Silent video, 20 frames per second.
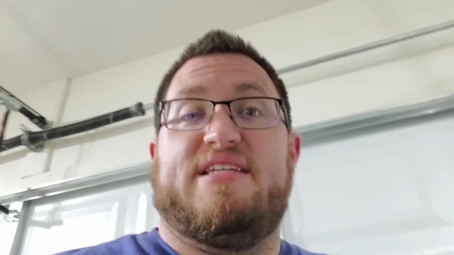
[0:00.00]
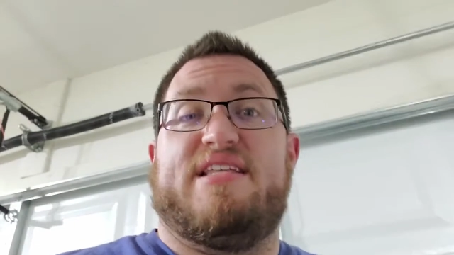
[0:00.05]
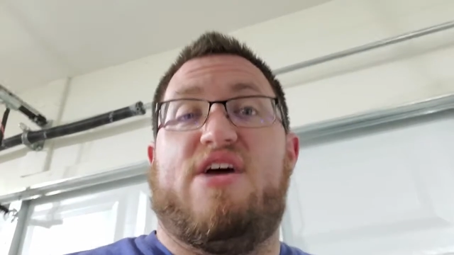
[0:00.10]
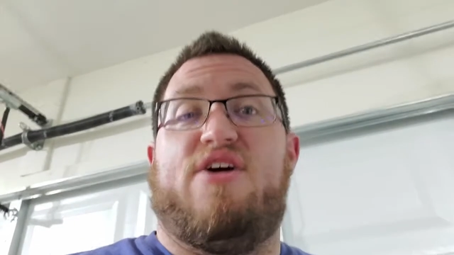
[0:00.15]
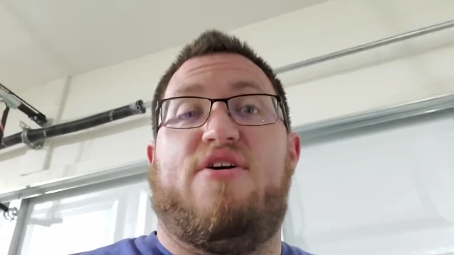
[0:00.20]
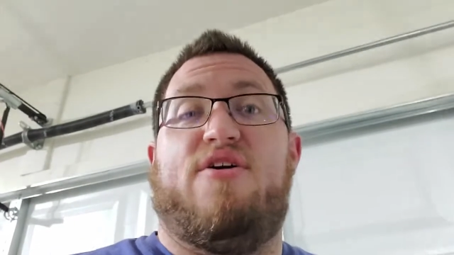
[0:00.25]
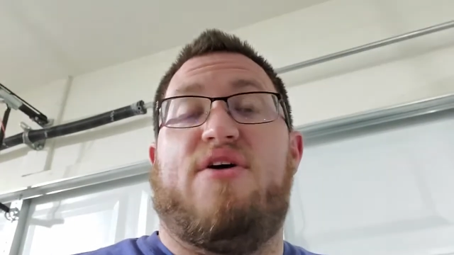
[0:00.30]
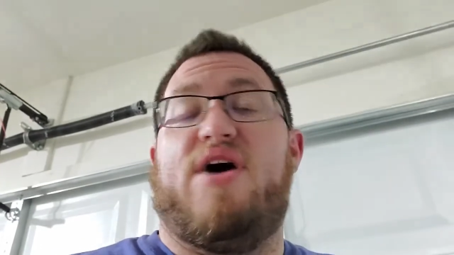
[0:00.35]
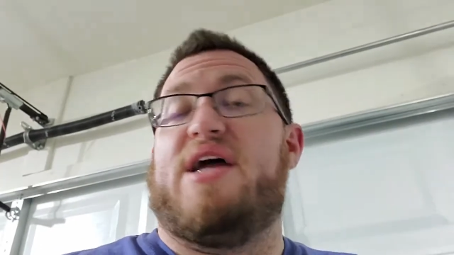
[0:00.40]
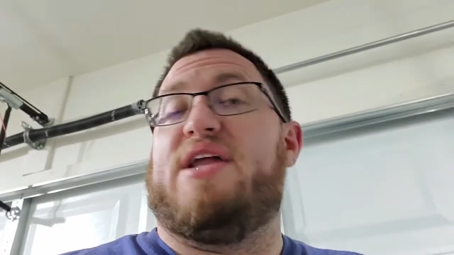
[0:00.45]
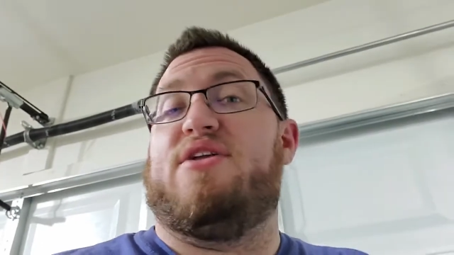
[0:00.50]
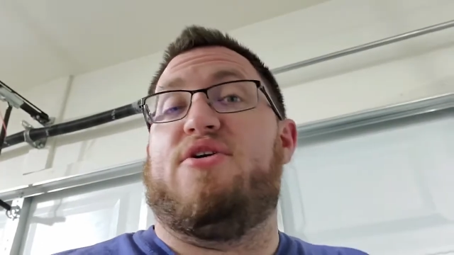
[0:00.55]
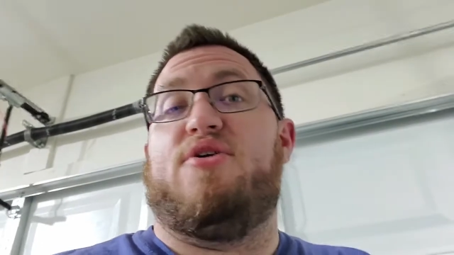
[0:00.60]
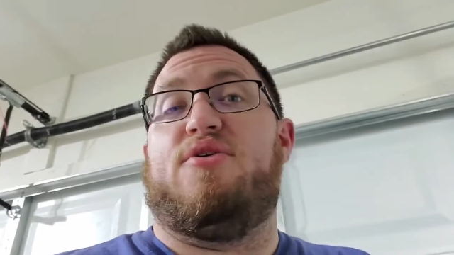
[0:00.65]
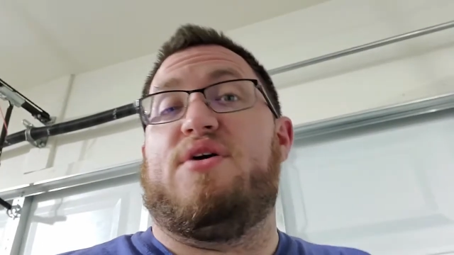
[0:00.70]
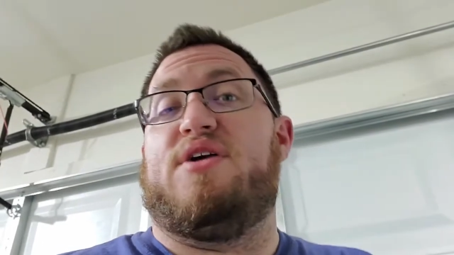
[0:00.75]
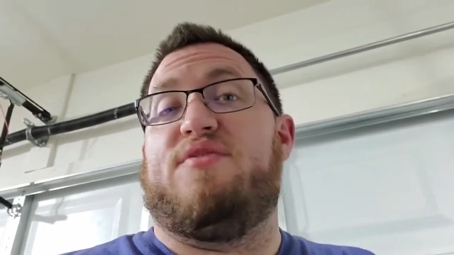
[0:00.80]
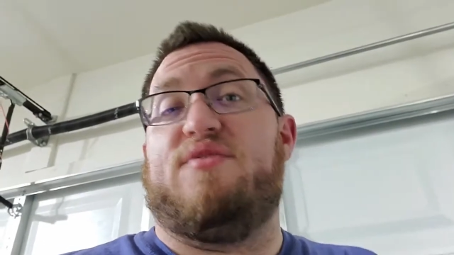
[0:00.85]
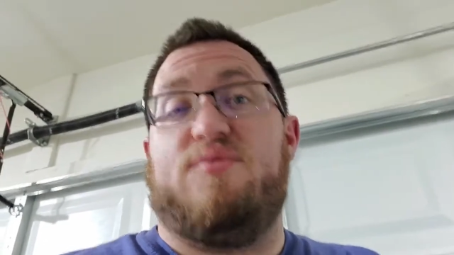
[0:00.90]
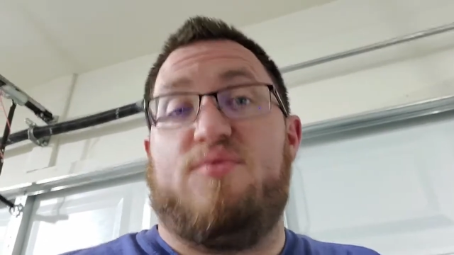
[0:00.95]
now I know
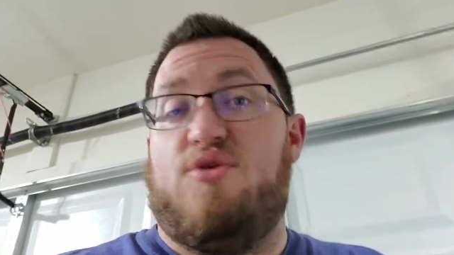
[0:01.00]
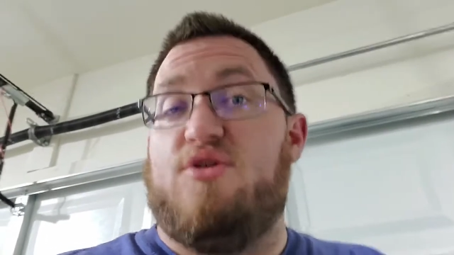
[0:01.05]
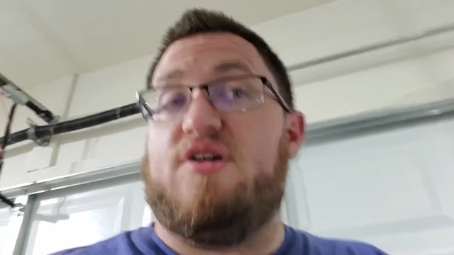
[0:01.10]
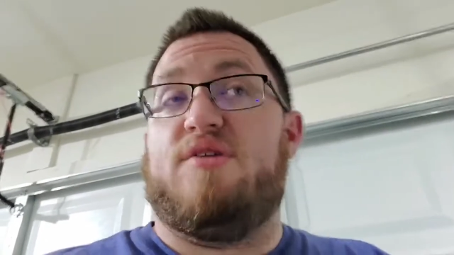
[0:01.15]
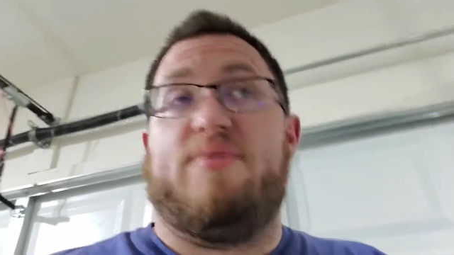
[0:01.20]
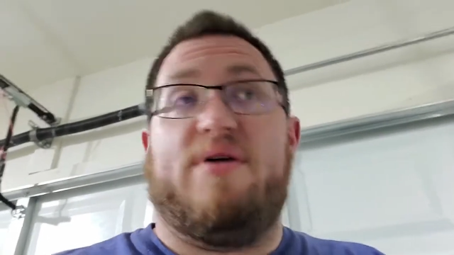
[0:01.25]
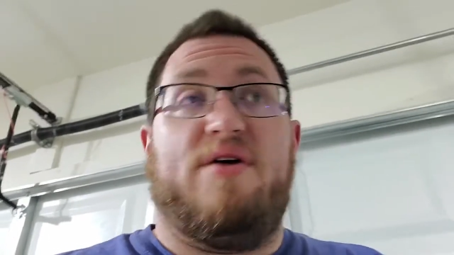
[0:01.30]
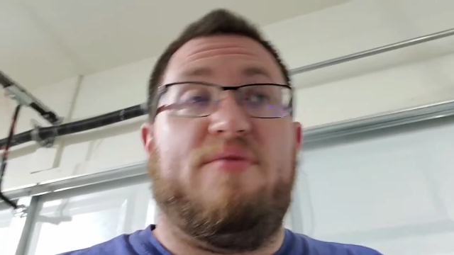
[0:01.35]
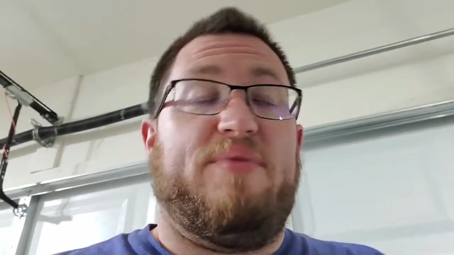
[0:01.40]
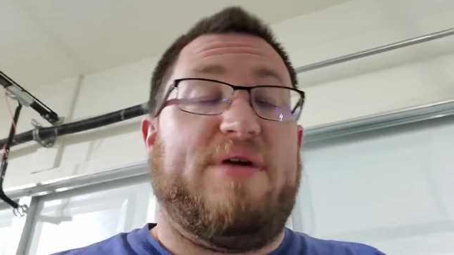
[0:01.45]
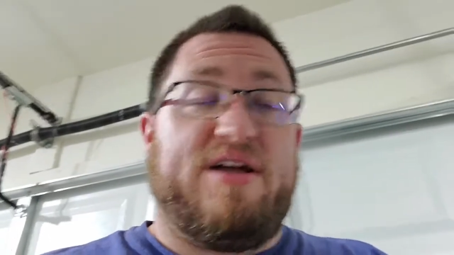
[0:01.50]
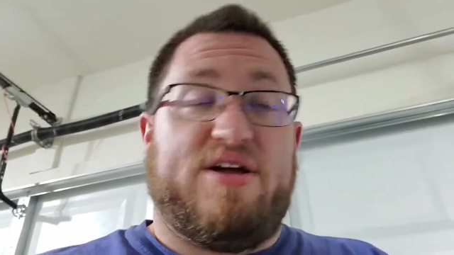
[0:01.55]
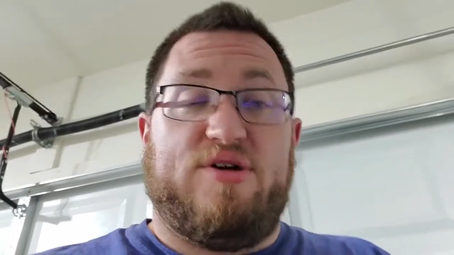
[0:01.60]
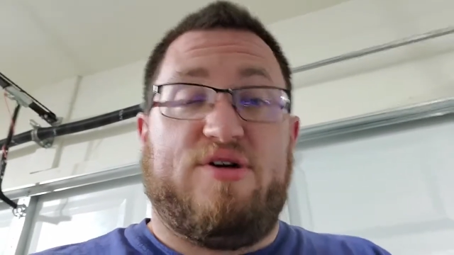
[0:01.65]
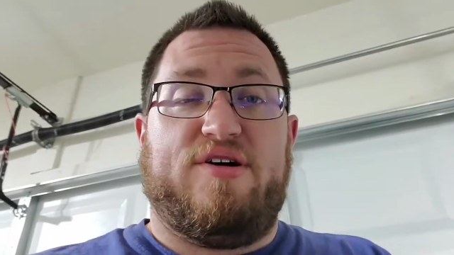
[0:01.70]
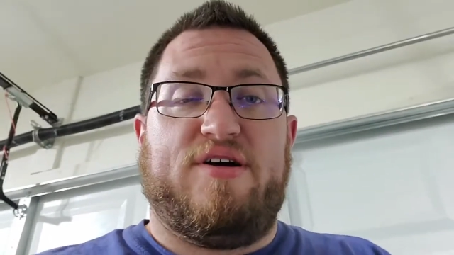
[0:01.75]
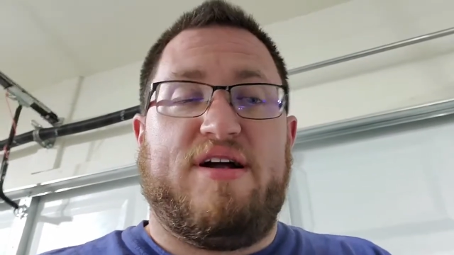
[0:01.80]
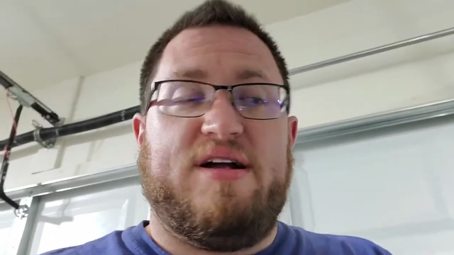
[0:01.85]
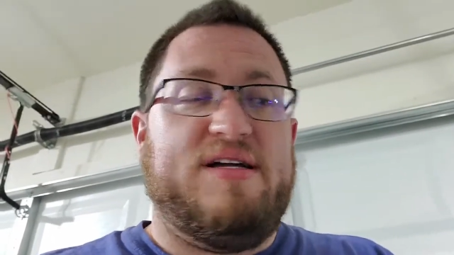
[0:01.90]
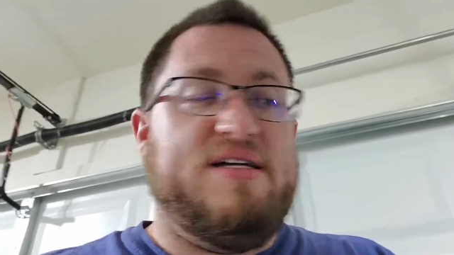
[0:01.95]
even more about my
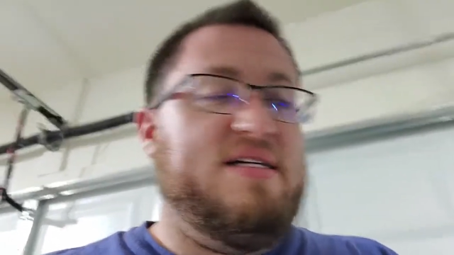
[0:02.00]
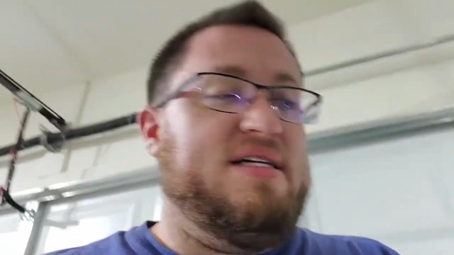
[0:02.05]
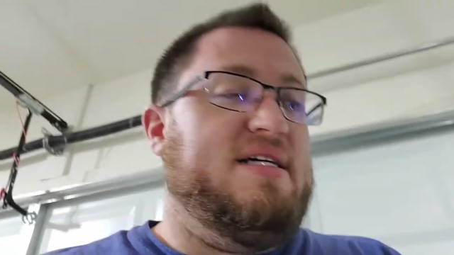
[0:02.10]
car